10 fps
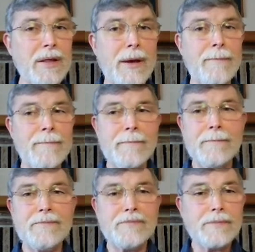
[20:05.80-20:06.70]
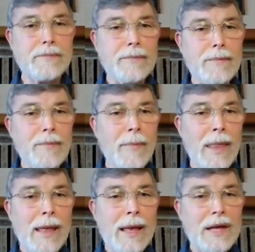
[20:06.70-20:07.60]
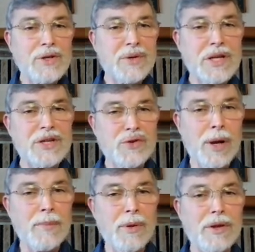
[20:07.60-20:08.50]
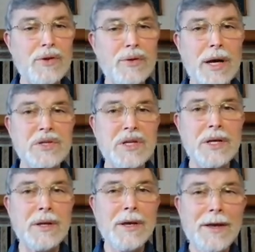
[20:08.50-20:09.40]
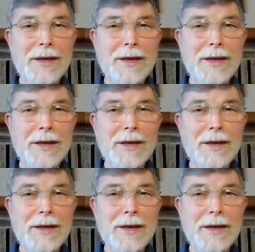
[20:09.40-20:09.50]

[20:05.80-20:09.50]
them. And so he says, tremble and do not sin.